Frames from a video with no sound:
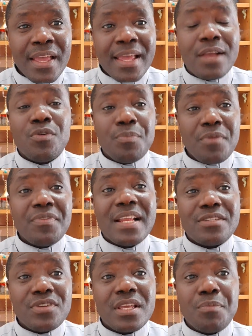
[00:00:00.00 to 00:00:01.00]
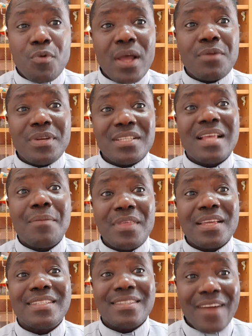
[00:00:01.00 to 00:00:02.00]
A good prophet does not keep quiet when
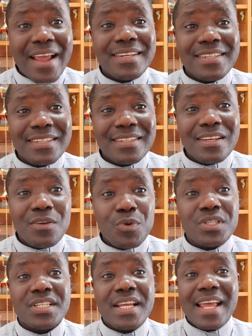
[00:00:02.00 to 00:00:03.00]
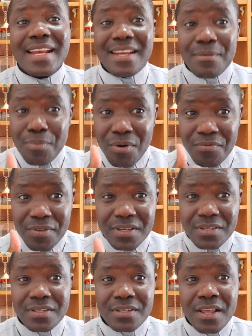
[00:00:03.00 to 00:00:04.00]
something is right. We share in the
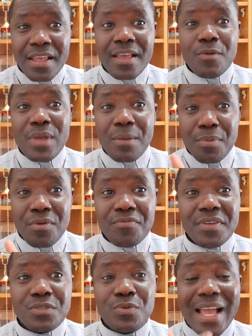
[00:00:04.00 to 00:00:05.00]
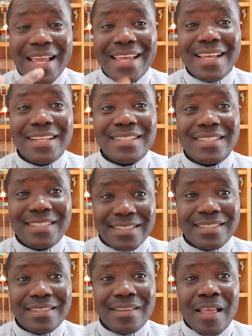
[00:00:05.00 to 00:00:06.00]
prophets. We are prophets. We are
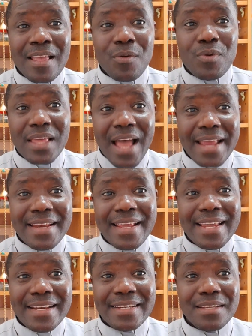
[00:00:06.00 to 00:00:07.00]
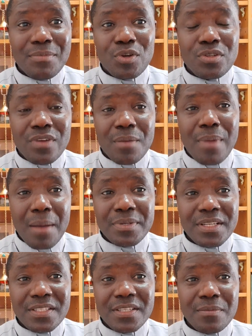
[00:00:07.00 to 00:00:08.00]
kings with a high dignity because of our
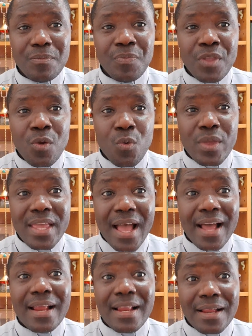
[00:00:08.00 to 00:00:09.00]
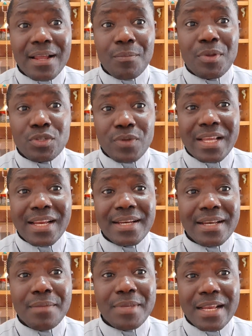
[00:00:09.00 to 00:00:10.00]
baptism. Because we are created
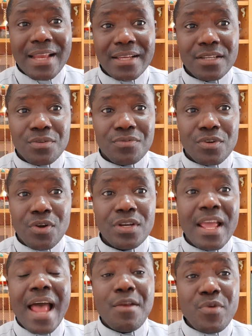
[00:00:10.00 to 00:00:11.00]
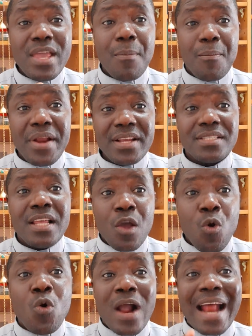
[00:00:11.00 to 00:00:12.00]
in the image and likeness of God, and we are priests
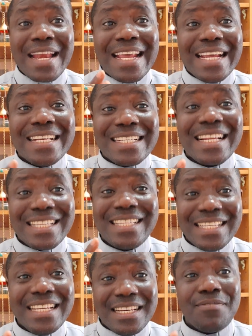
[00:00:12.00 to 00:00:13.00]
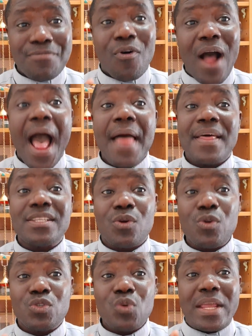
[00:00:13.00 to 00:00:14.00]
who can intercede for others
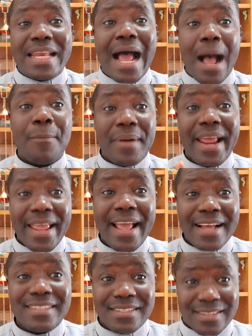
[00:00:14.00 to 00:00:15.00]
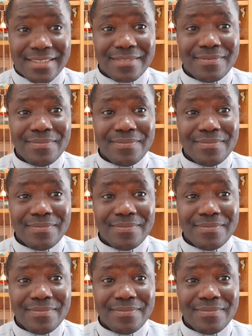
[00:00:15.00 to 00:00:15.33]
also in our prayers.